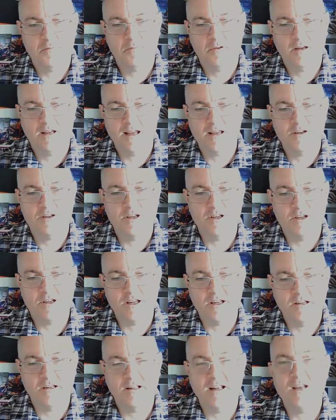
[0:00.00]
gets his
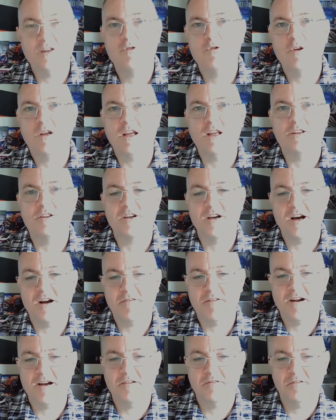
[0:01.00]
electric guitar
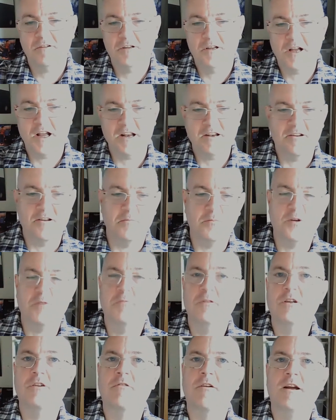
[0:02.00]
out and comes up with
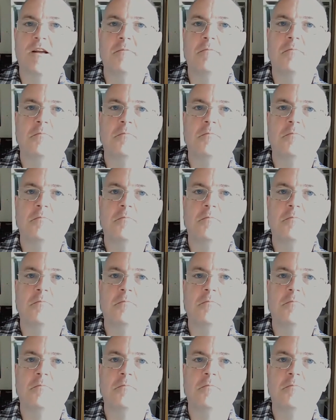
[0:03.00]
a great